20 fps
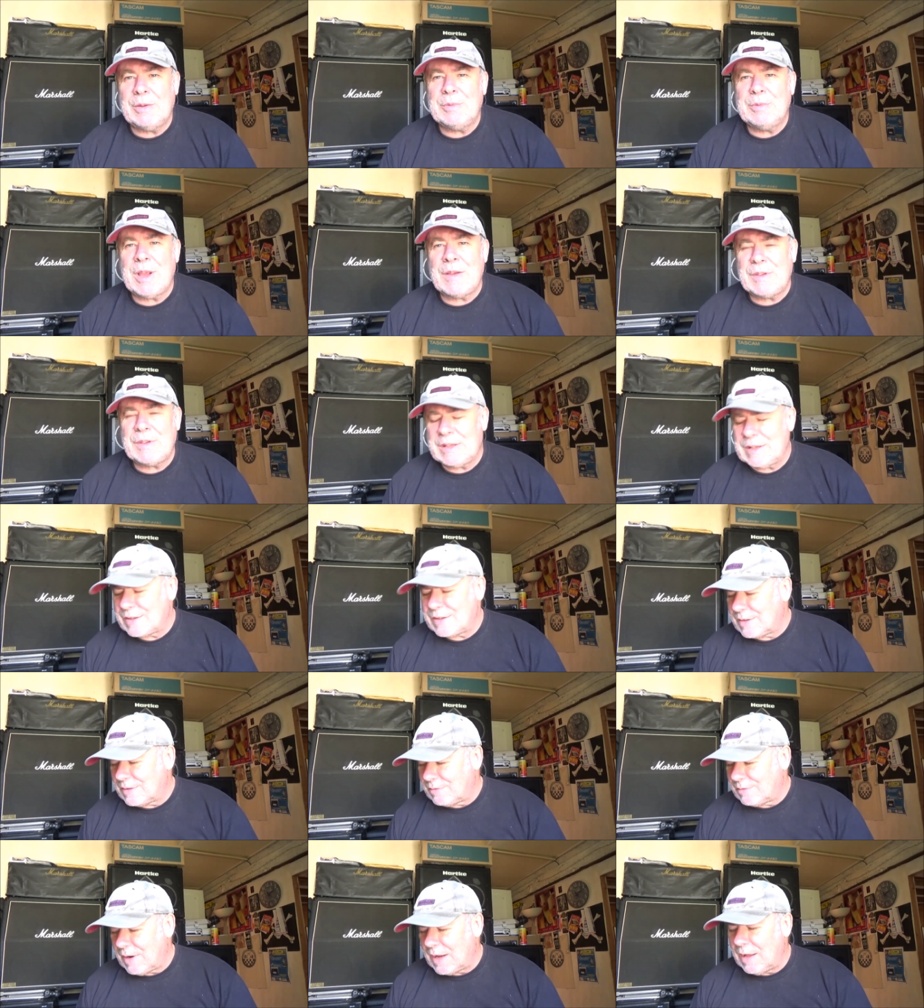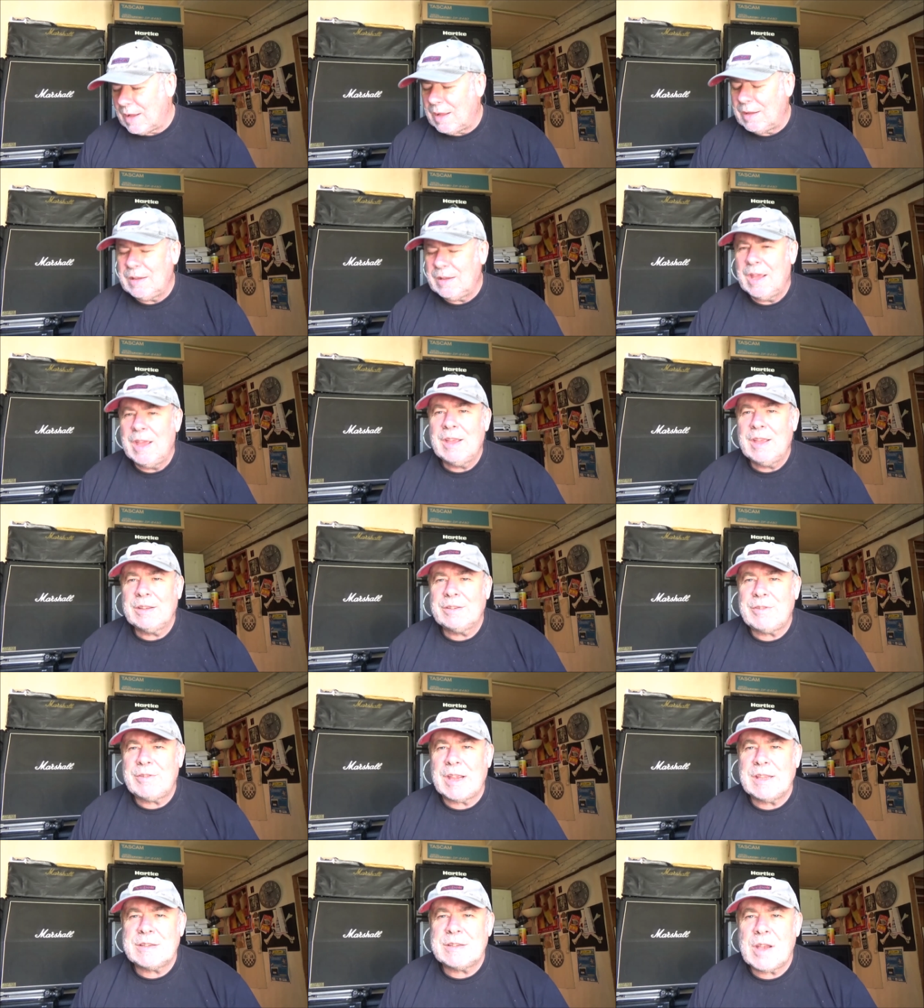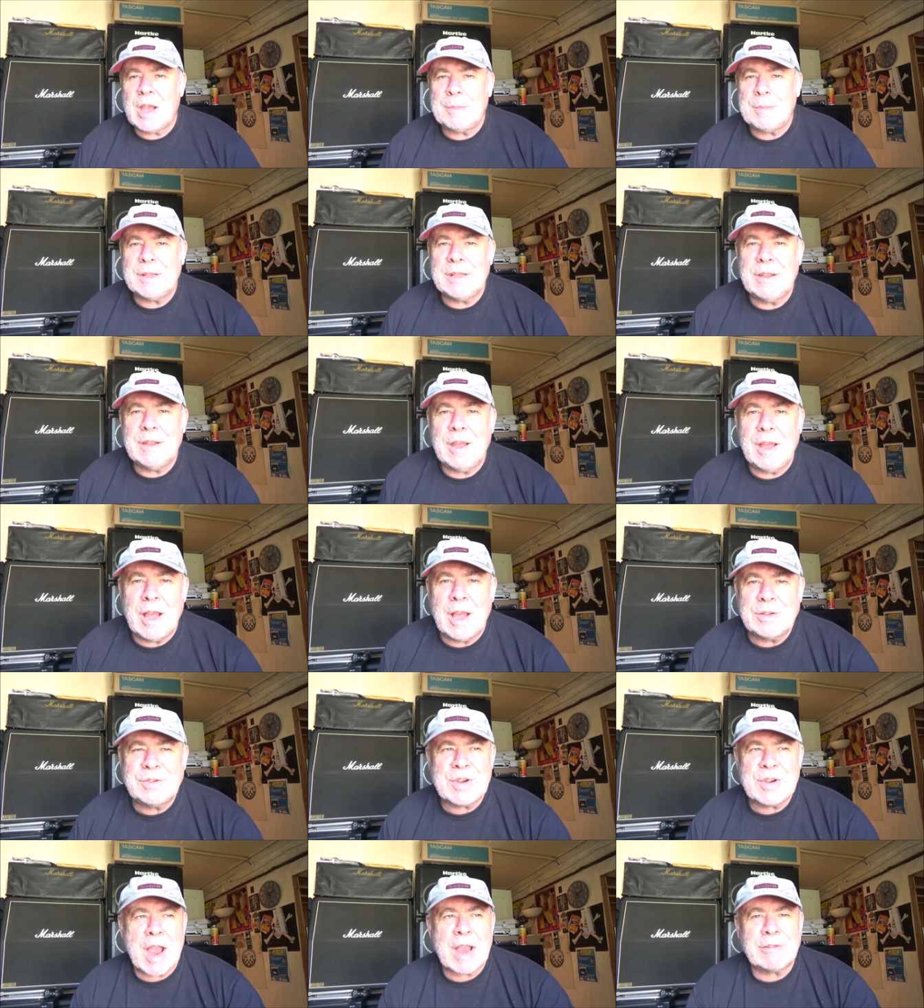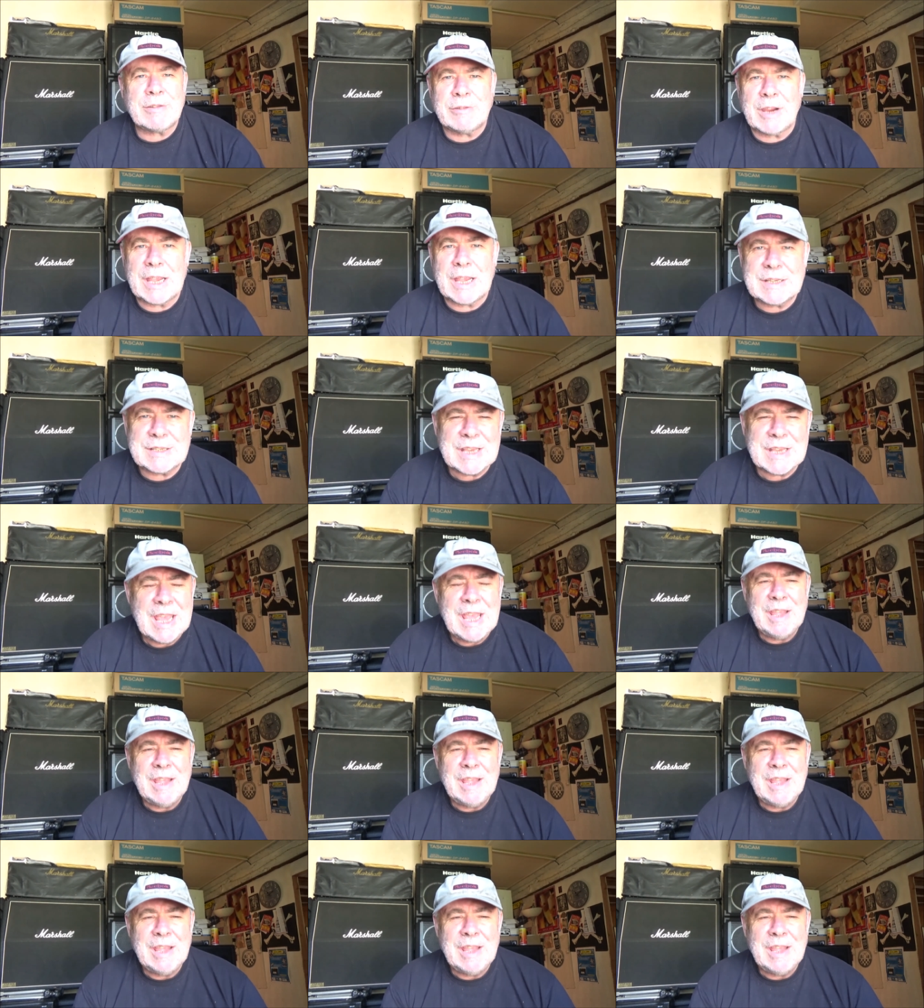We're having this great time at a drag race.